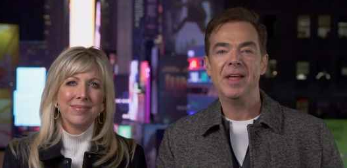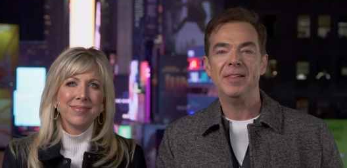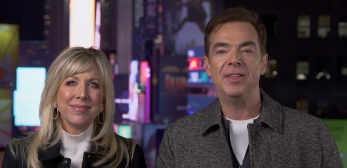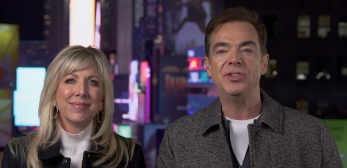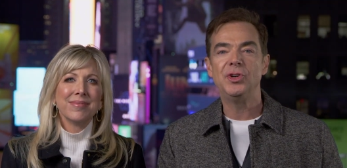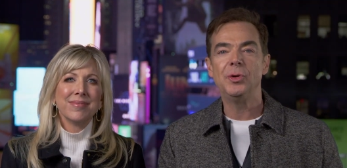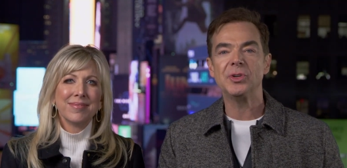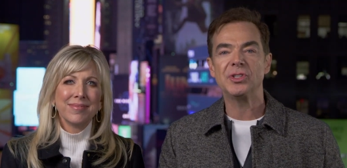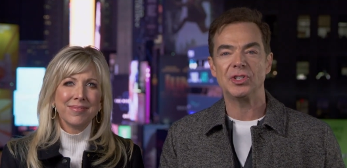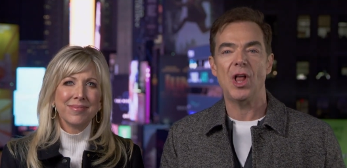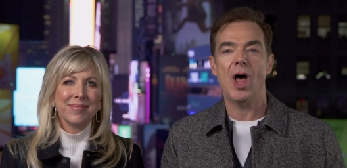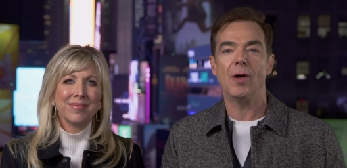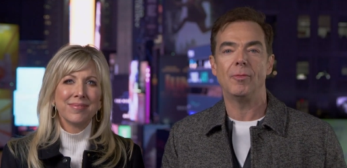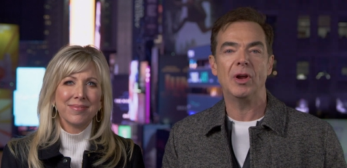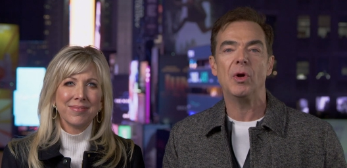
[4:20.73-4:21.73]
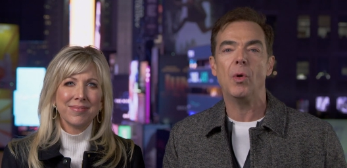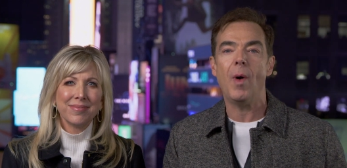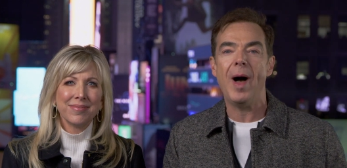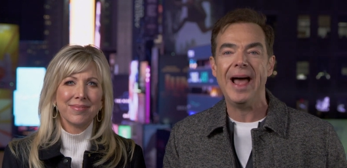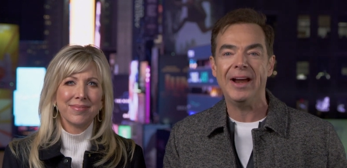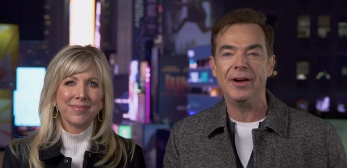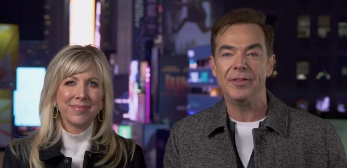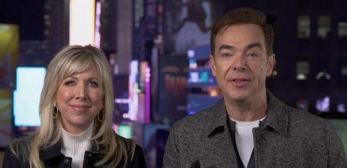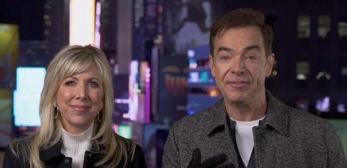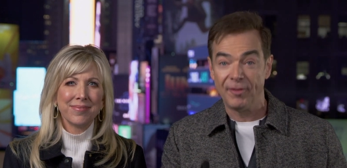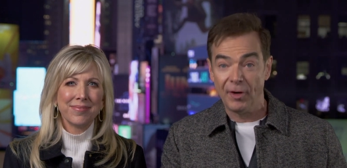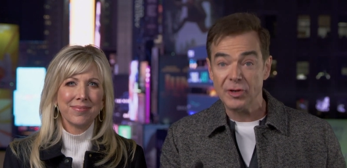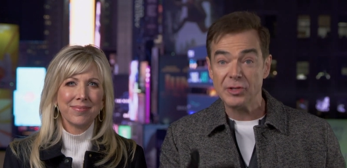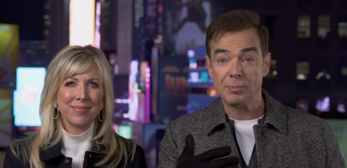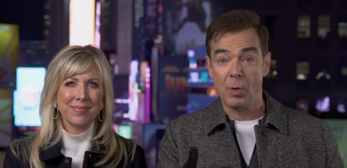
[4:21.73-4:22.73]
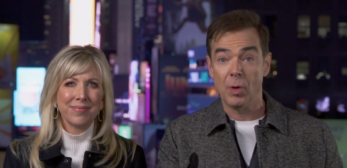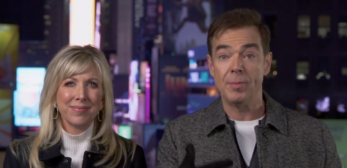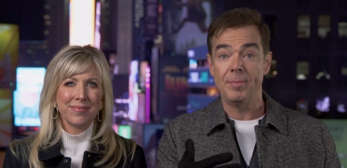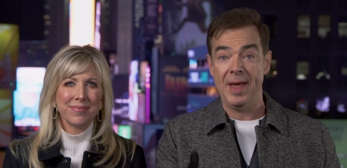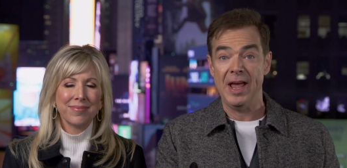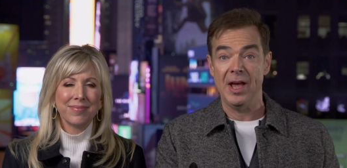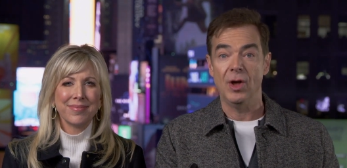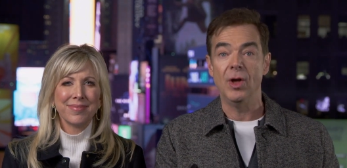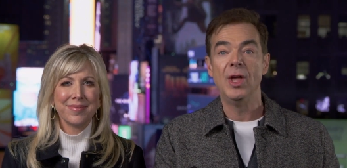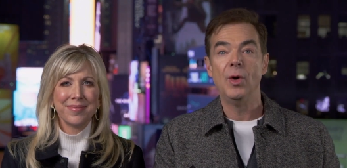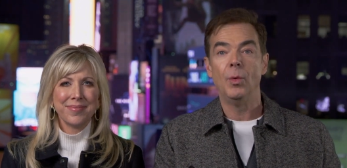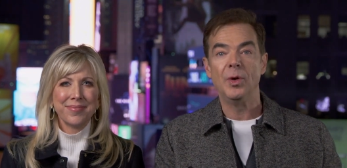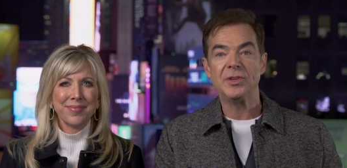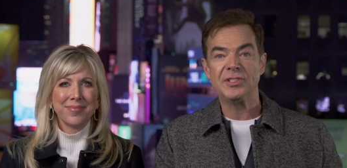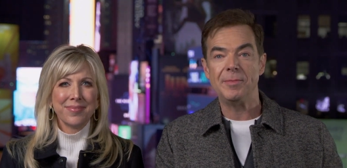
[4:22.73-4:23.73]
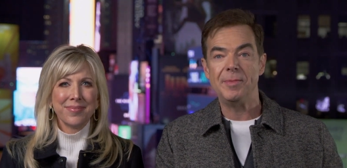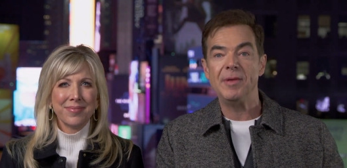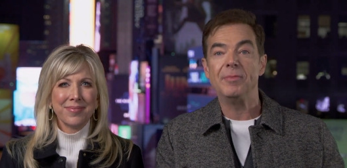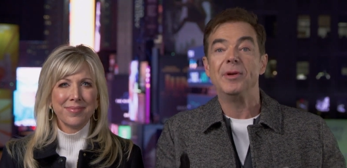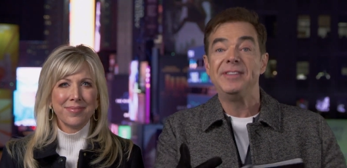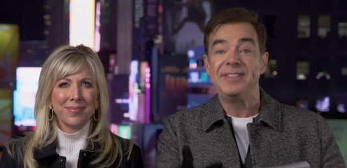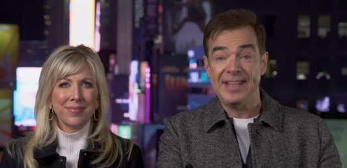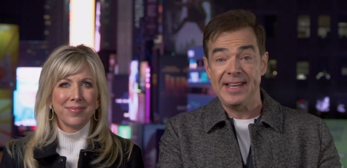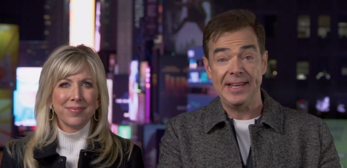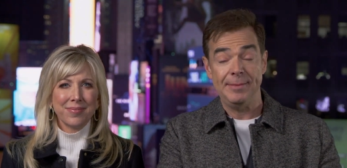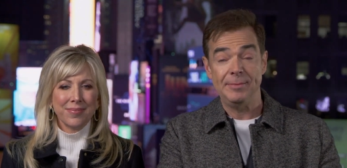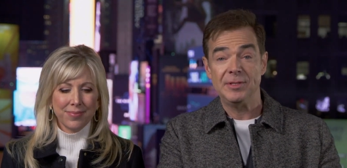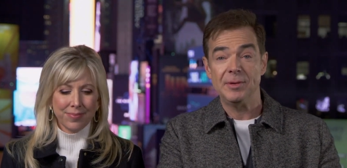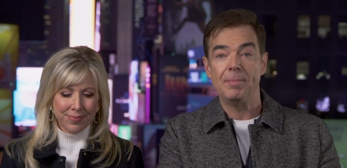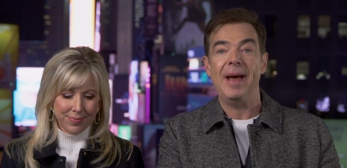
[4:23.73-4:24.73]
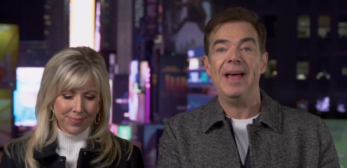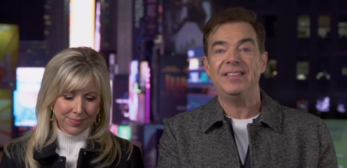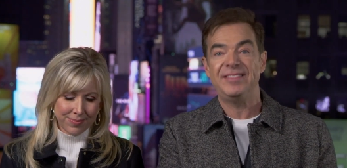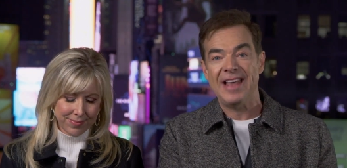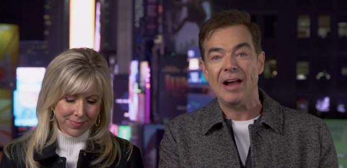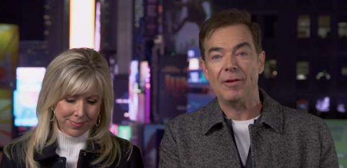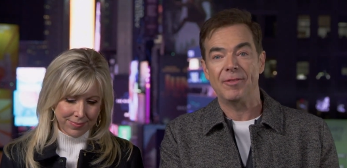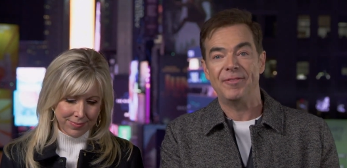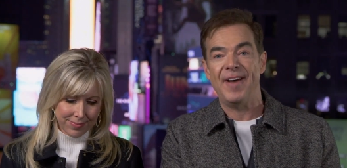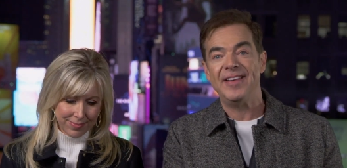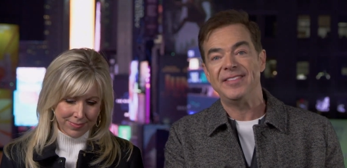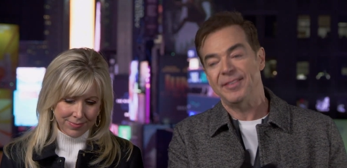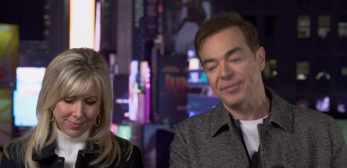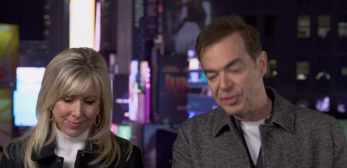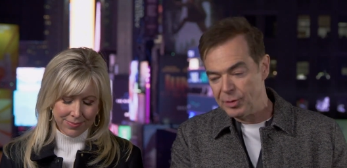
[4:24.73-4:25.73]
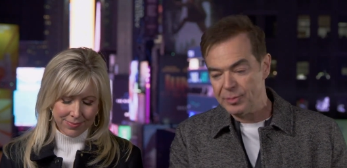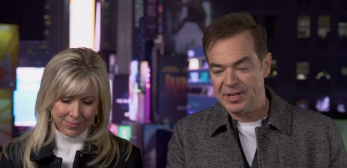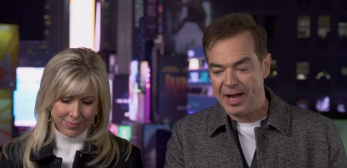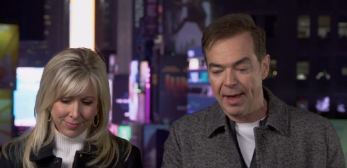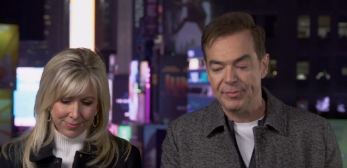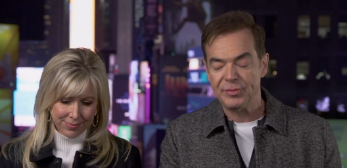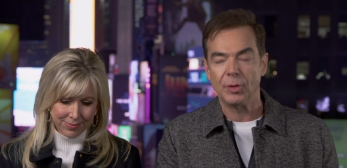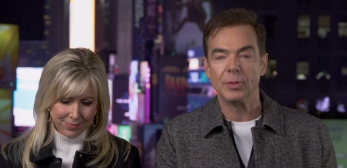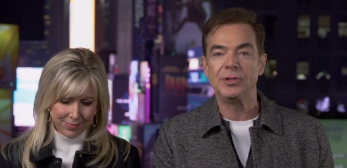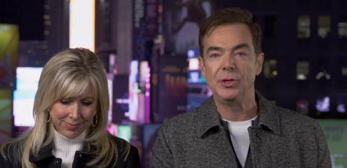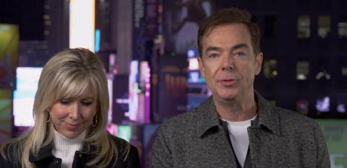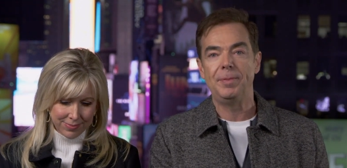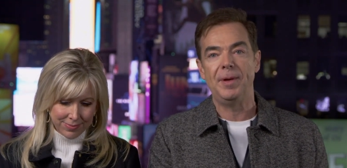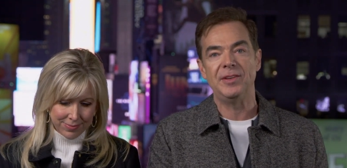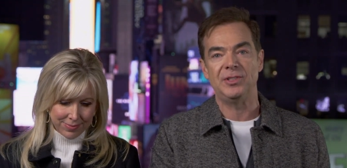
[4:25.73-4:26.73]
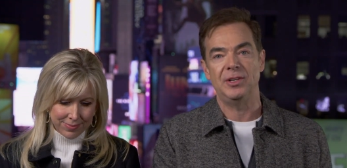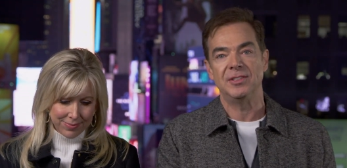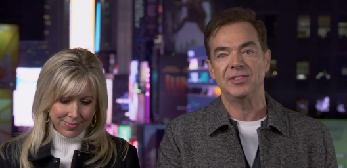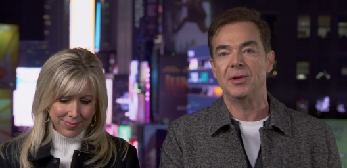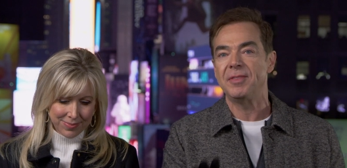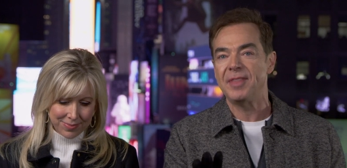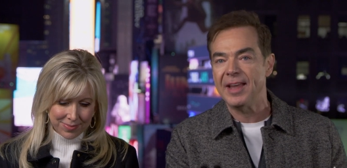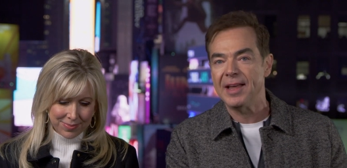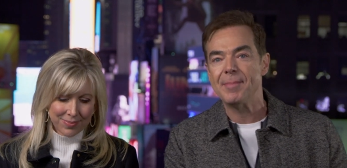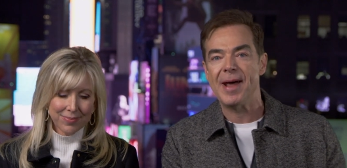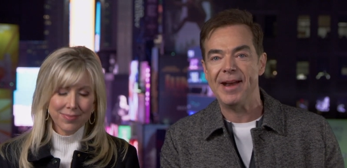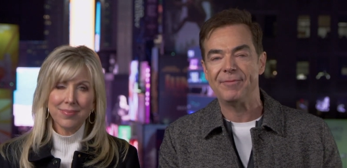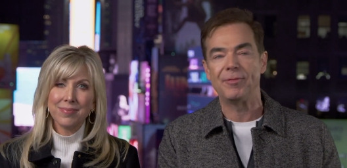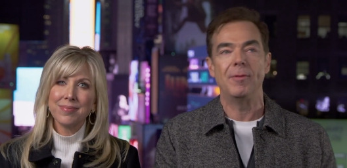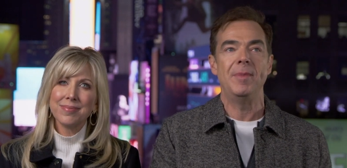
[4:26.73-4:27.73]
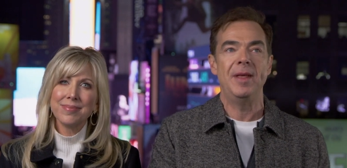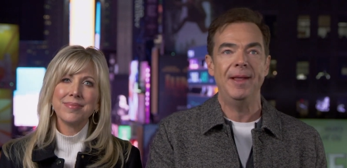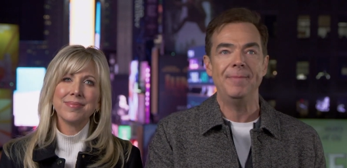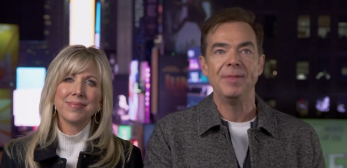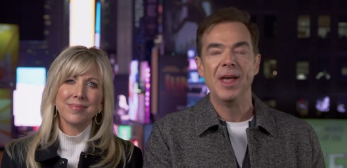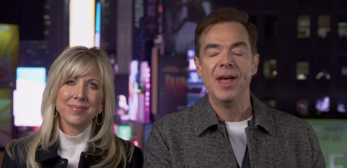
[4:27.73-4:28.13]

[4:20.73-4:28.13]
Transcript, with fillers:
Speaker 1: The Jewish law required the firstborn male was to be redeemed by a sacrifice of two doves or two pigeons. So think about it for a minute.